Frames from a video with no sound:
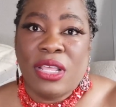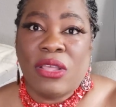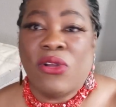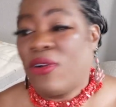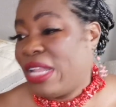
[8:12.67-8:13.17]

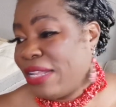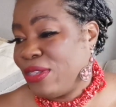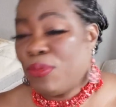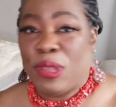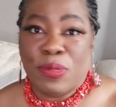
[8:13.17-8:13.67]
Or like
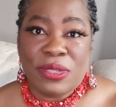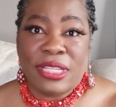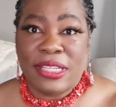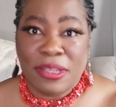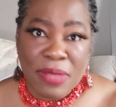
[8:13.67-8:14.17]
some people
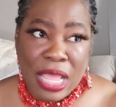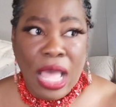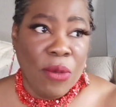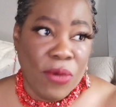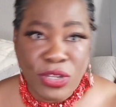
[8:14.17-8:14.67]
say to me,
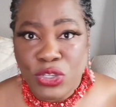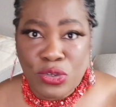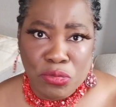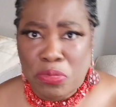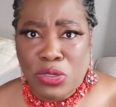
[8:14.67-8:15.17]
I want
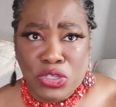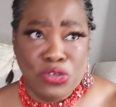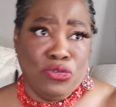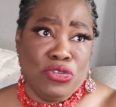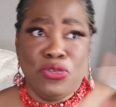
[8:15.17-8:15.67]

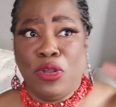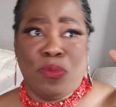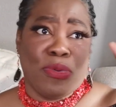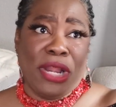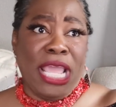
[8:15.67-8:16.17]
to do a
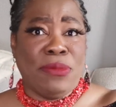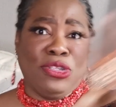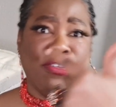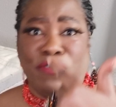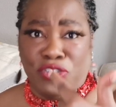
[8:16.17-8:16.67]

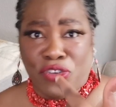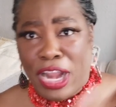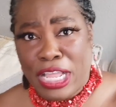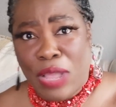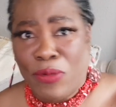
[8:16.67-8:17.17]
preemptive
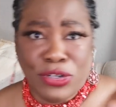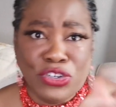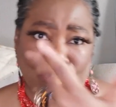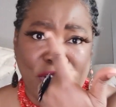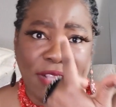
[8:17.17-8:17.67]
strike. I want to
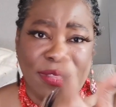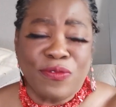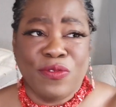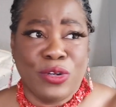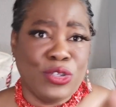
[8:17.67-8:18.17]
strike them
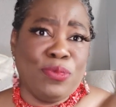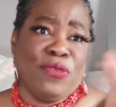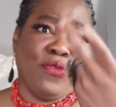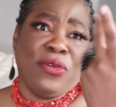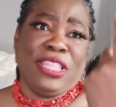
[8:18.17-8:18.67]
first
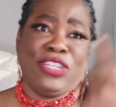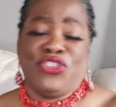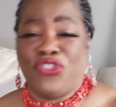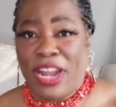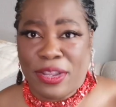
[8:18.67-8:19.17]
before they
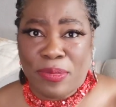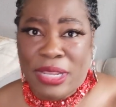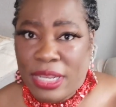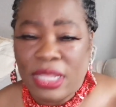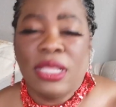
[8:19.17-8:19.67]
strike
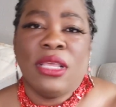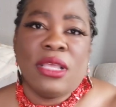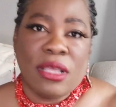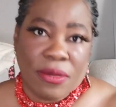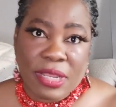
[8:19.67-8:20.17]
me.
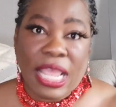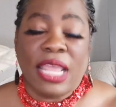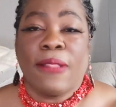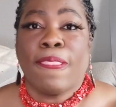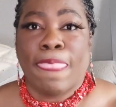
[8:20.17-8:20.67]
Okay,
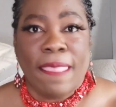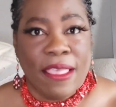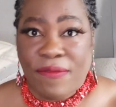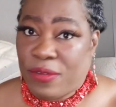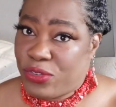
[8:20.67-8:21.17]

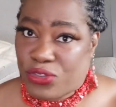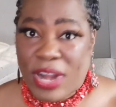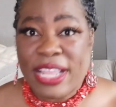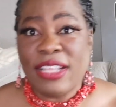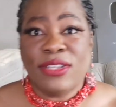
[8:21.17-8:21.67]
if you're
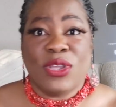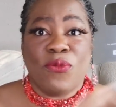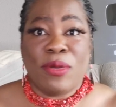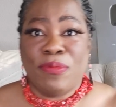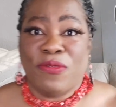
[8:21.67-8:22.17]
striking
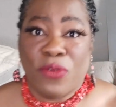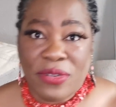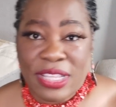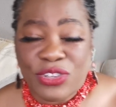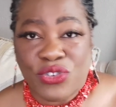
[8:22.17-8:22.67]
someone before
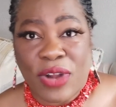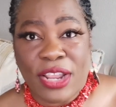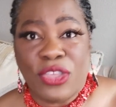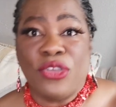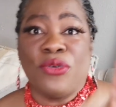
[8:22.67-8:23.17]
they
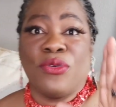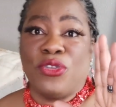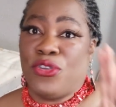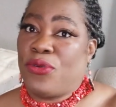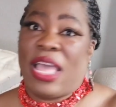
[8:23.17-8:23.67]
strike you,
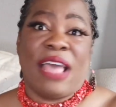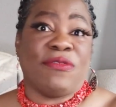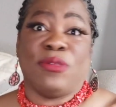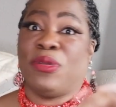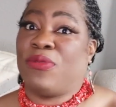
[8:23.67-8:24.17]
you have
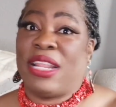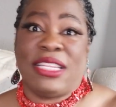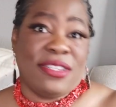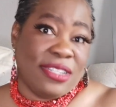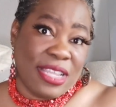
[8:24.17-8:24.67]
to be ready
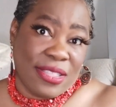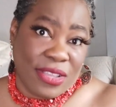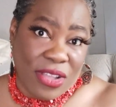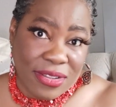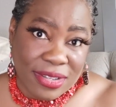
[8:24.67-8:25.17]
to take the
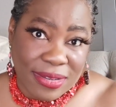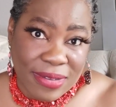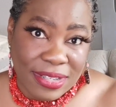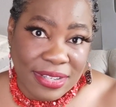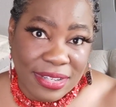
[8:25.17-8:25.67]

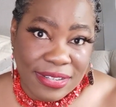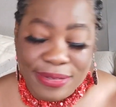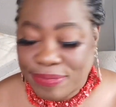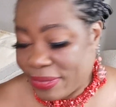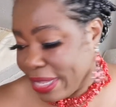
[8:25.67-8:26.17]

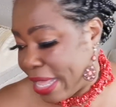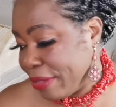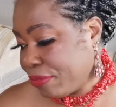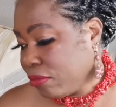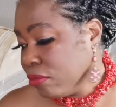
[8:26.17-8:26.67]
consequences. Okay.
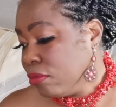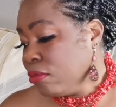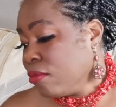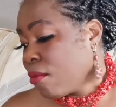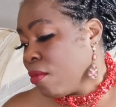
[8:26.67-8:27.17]

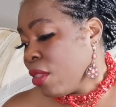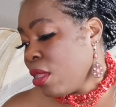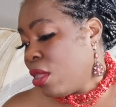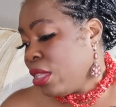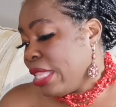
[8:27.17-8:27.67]

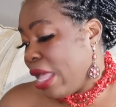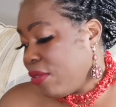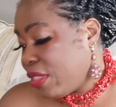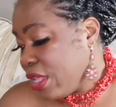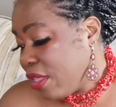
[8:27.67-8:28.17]
Now
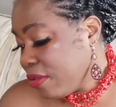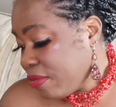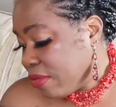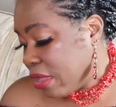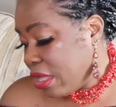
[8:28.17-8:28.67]
the other
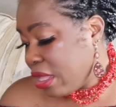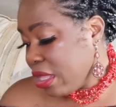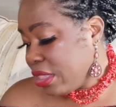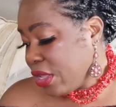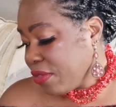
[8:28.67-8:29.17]

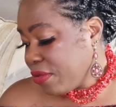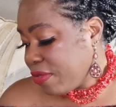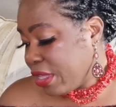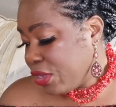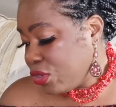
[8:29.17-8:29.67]

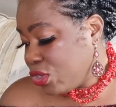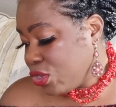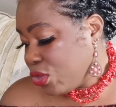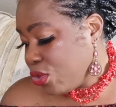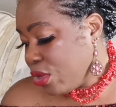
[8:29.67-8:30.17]
thing
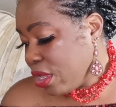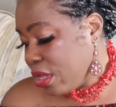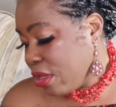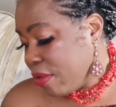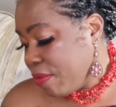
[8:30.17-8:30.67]
too,
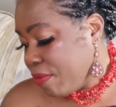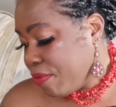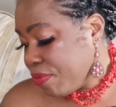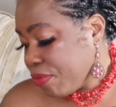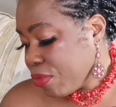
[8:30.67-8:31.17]

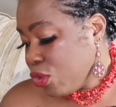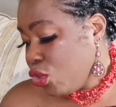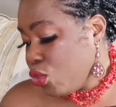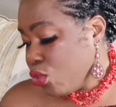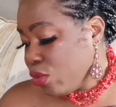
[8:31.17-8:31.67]

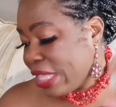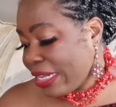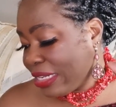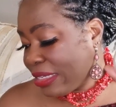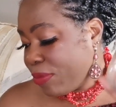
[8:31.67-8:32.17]
that
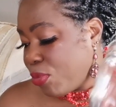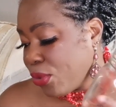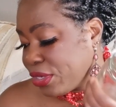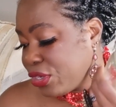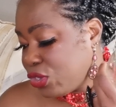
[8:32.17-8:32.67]
is
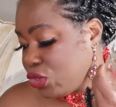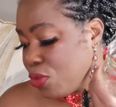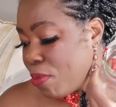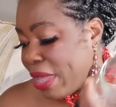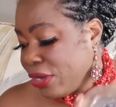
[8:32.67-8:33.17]
important to
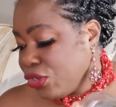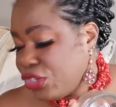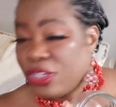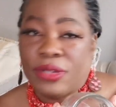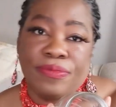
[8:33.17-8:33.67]

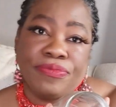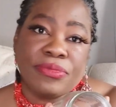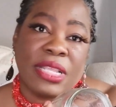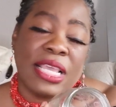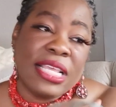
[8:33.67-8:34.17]
mention
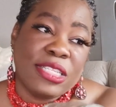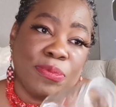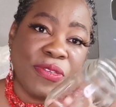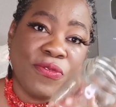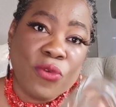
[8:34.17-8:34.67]
is
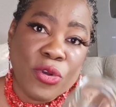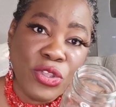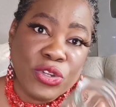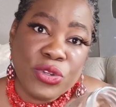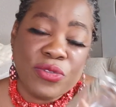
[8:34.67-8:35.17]
before
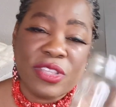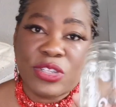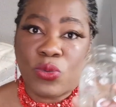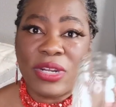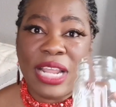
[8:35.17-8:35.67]
you do
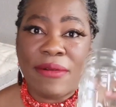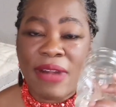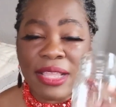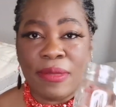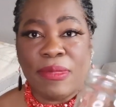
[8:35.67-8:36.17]
this, what I
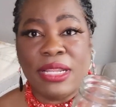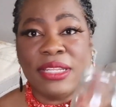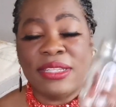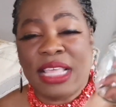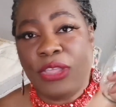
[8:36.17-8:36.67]
recommend
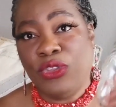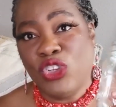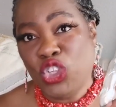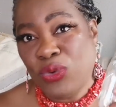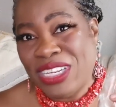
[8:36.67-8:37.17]
is that you
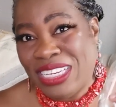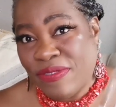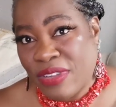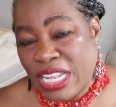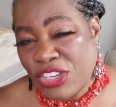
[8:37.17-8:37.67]
do a
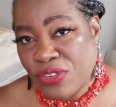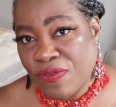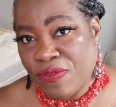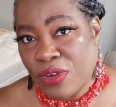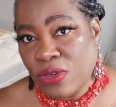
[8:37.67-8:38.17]
divination
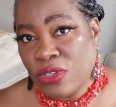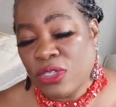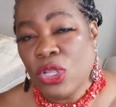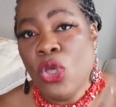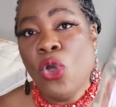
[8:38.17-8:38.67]

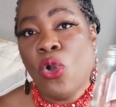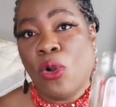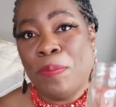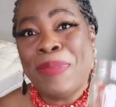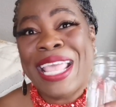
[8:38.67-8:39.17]
first, or
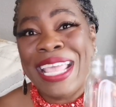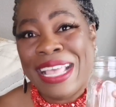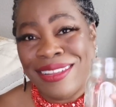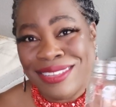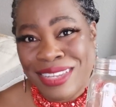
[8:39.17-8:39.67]
pay
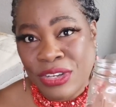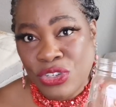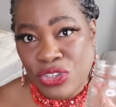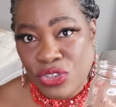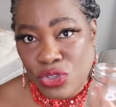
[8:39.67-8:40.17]

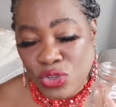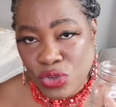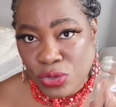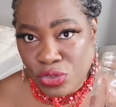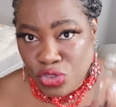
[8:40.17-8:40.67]
attention to
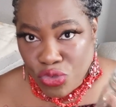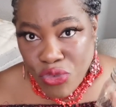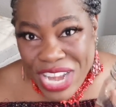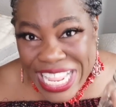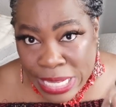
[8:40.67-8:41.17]
your
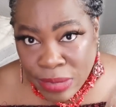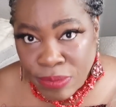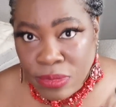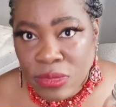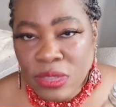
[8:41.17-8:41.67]

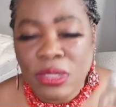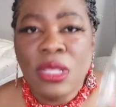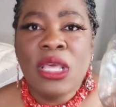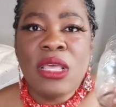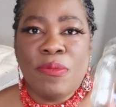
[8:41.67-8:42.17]
dreams
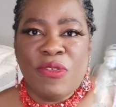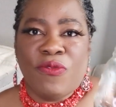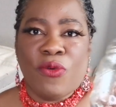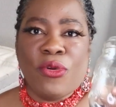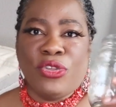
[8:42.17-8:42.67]

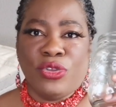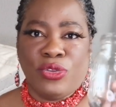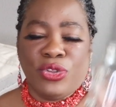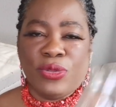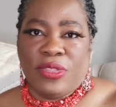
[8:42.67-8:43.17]
before you
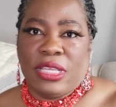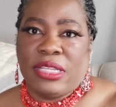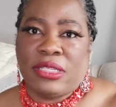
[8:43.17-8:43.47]
do this.